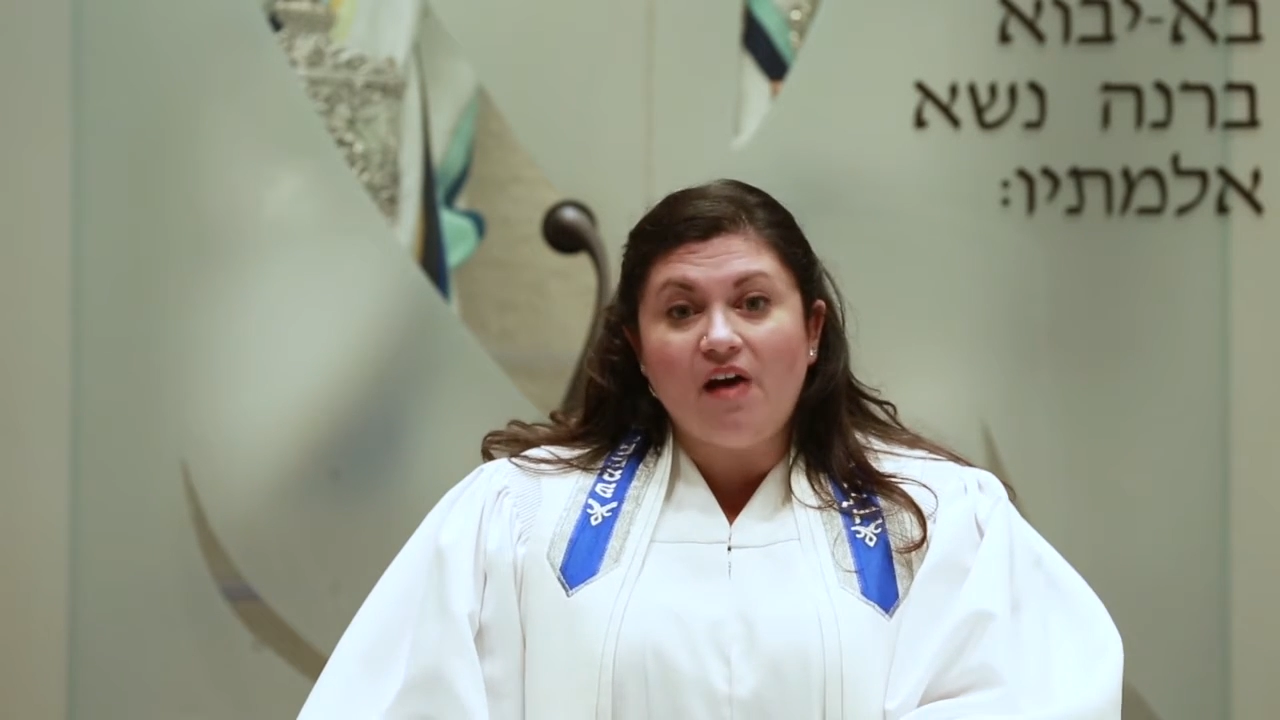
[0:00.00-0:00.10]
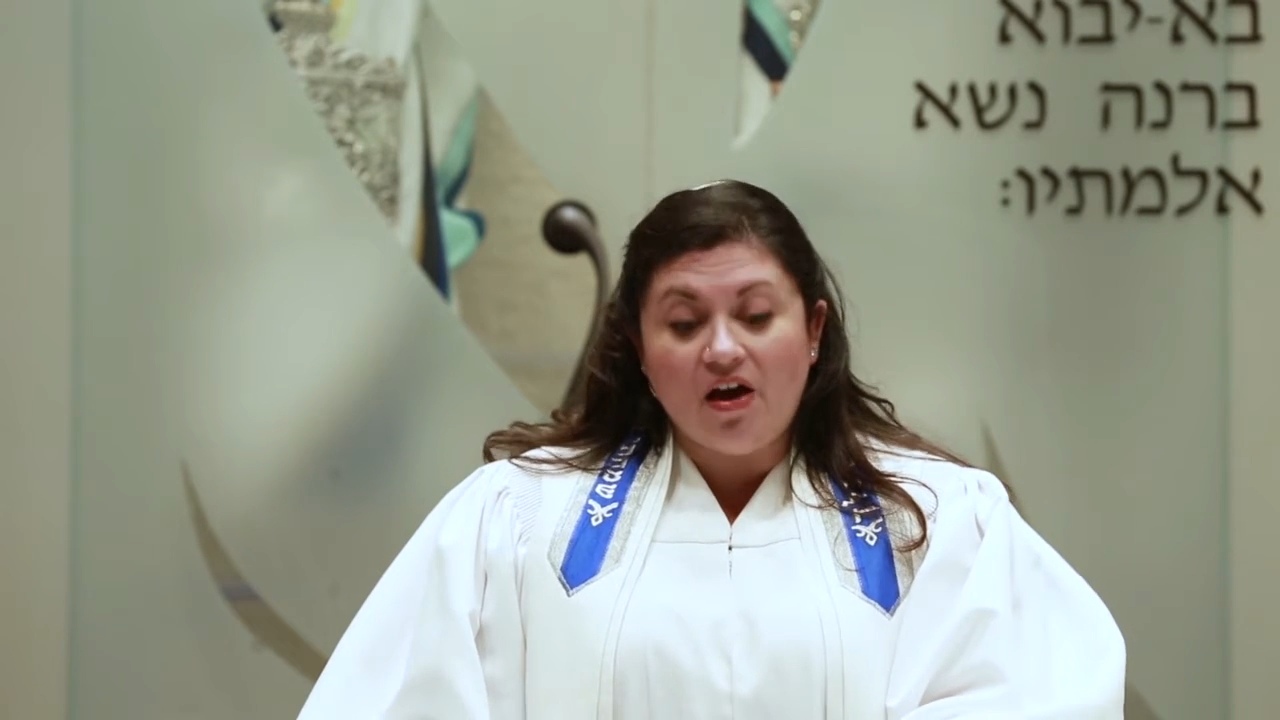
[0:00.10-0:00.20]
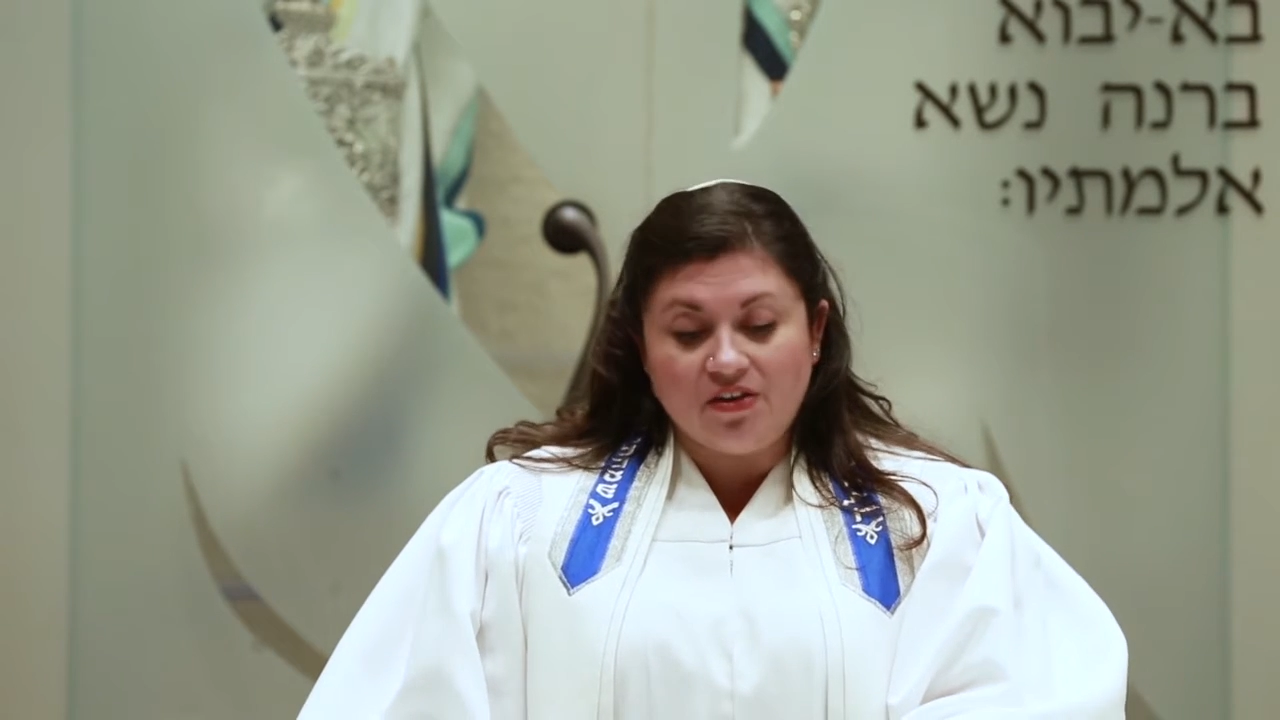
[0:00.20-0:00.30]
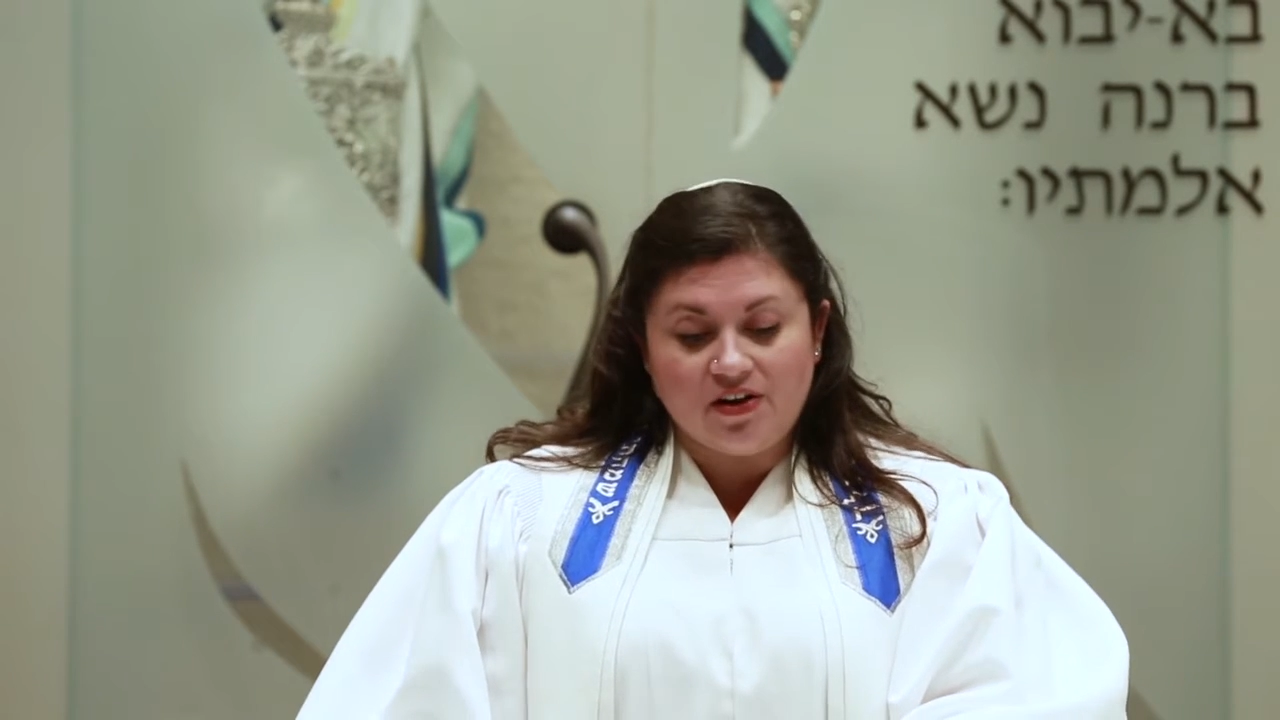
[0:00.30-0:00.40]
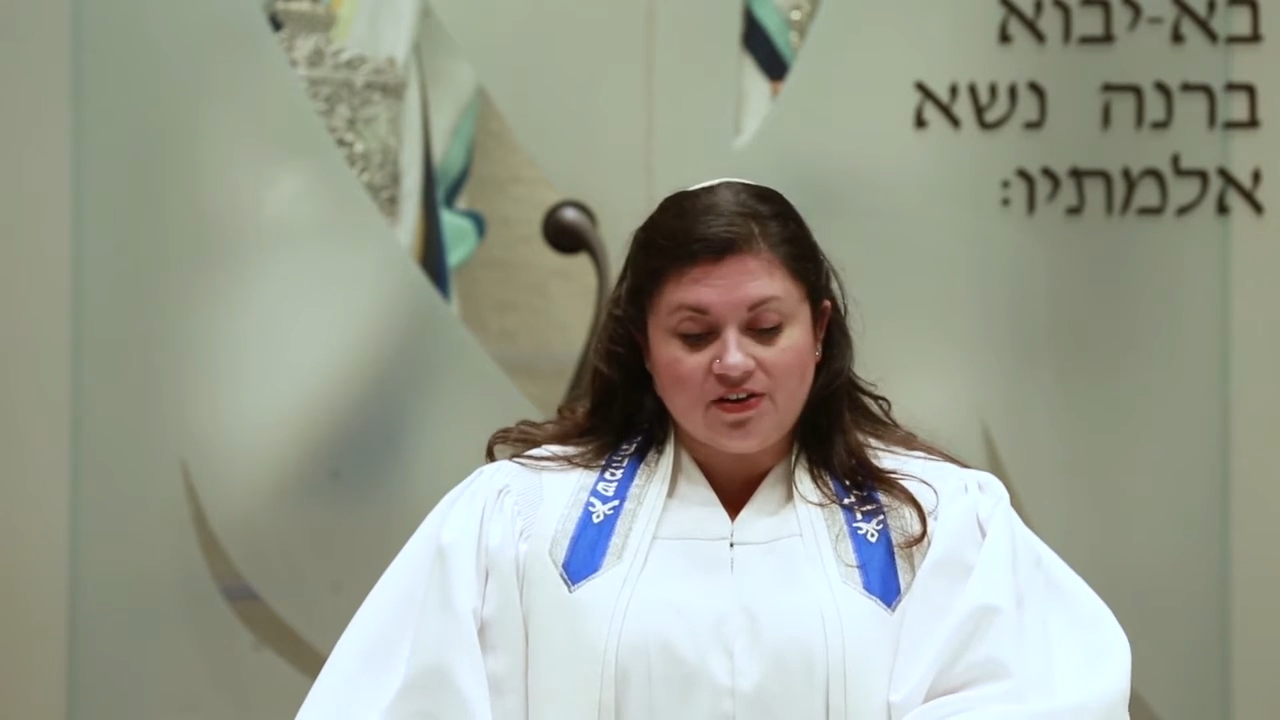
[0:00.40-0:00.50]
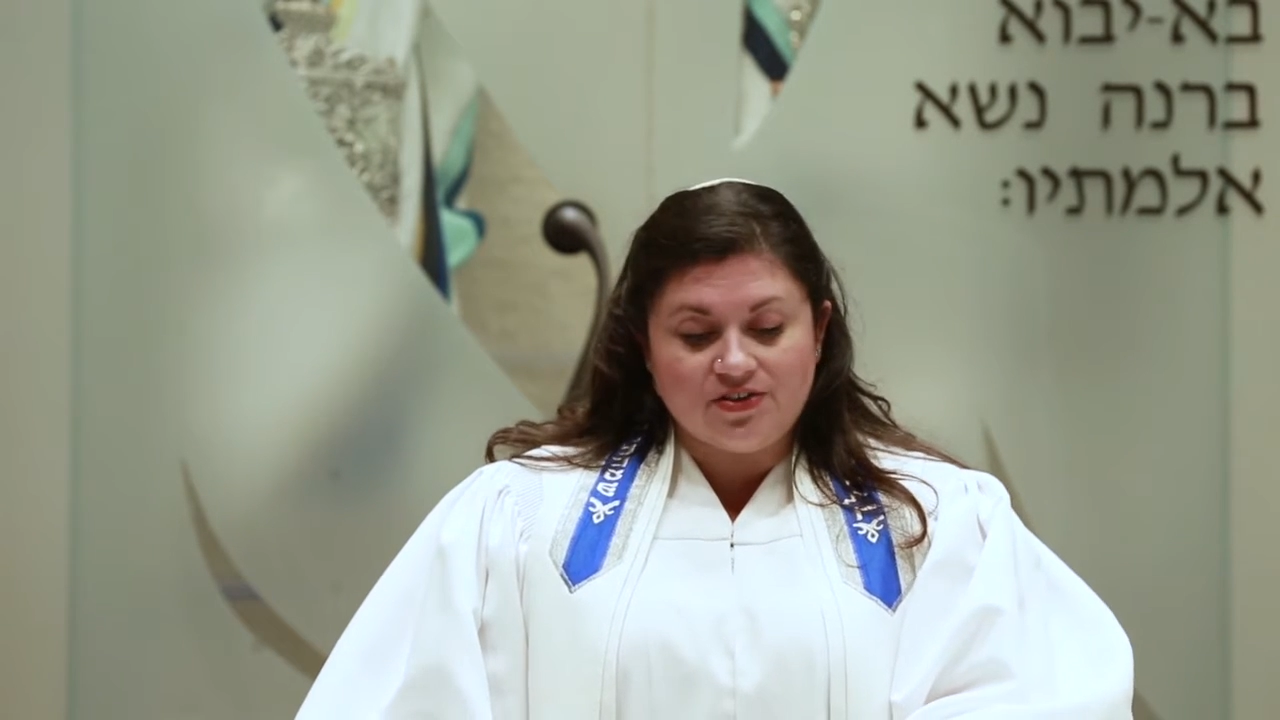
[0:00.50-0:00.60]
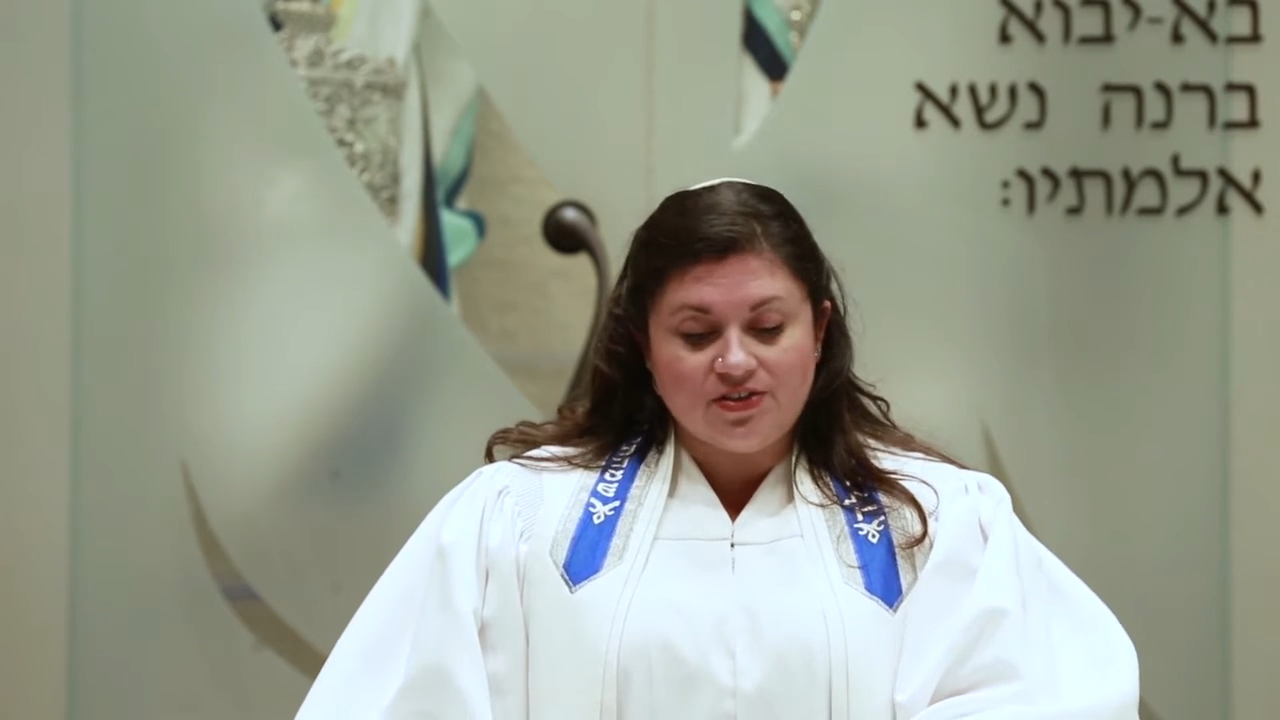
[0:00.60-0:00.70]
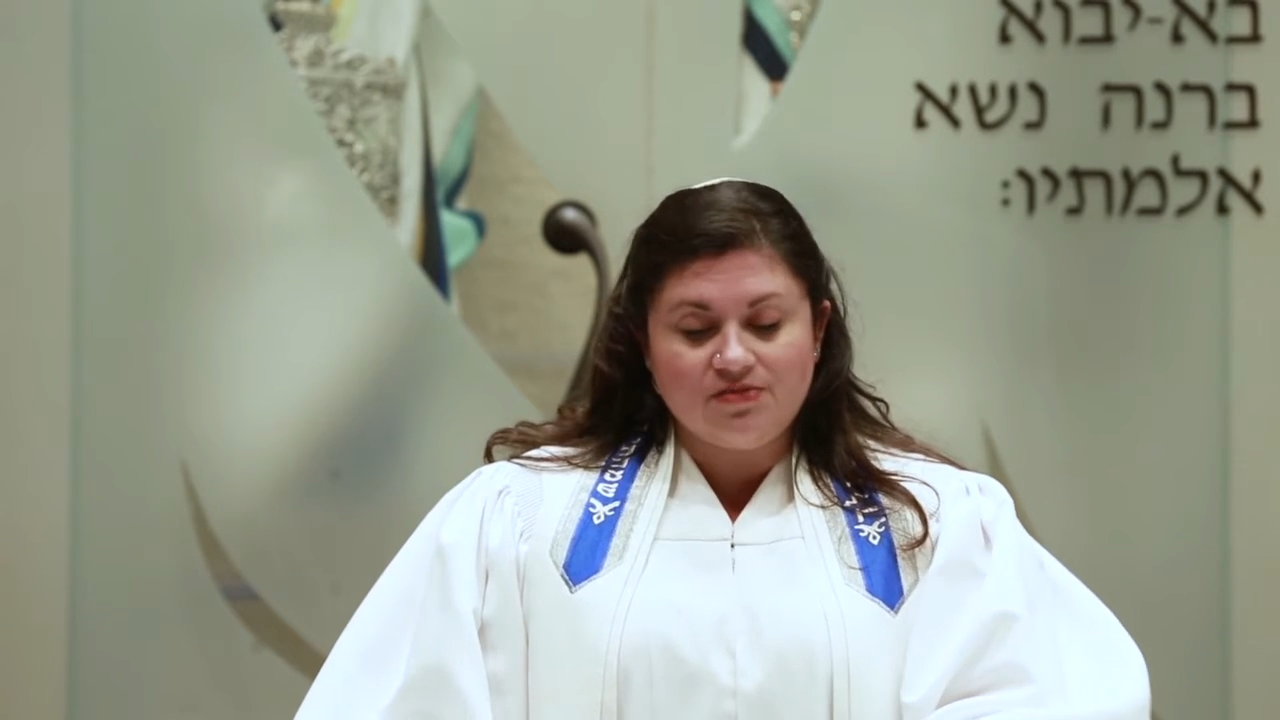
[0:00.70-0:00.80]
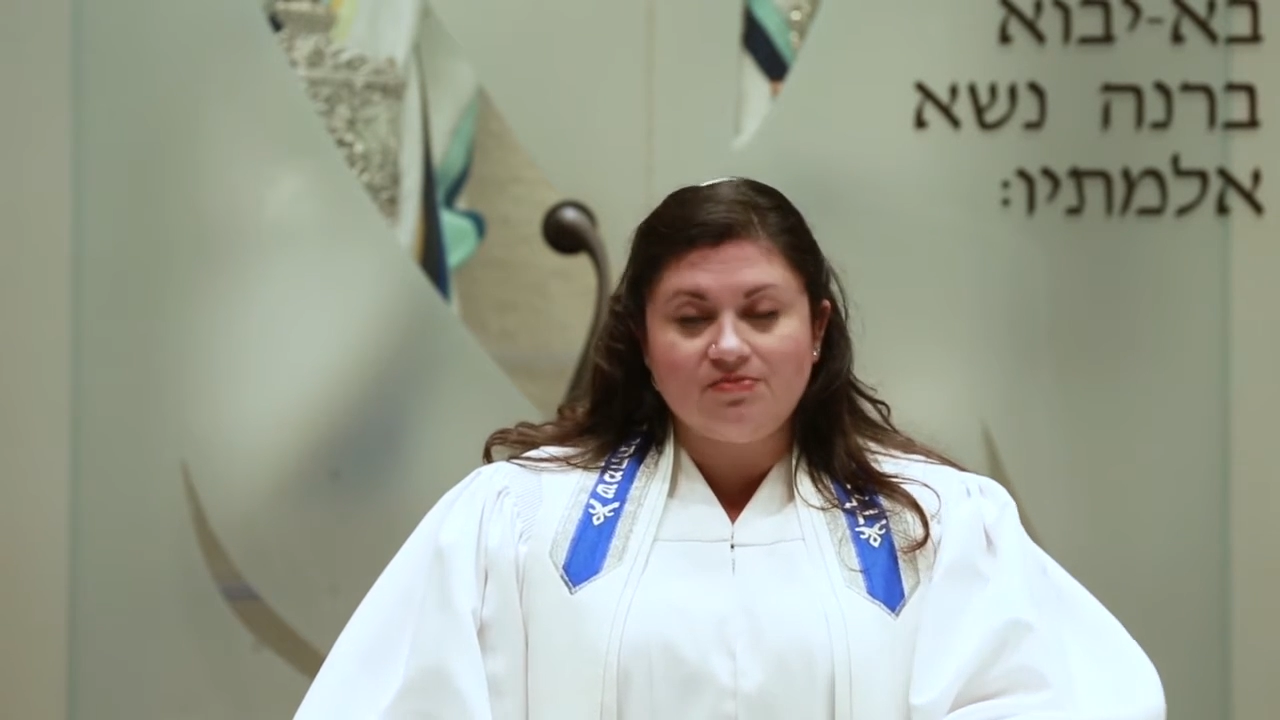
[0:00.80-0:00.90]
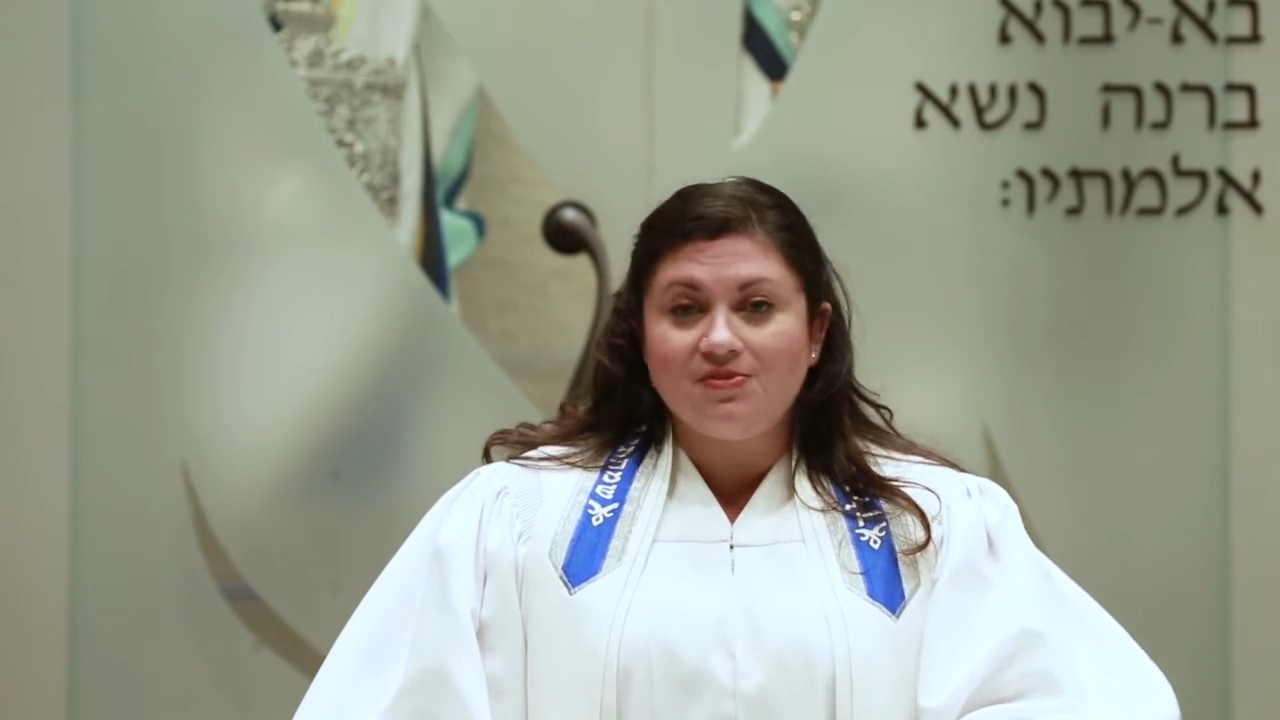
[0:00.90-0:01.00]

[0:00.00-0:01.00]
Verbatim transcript: others,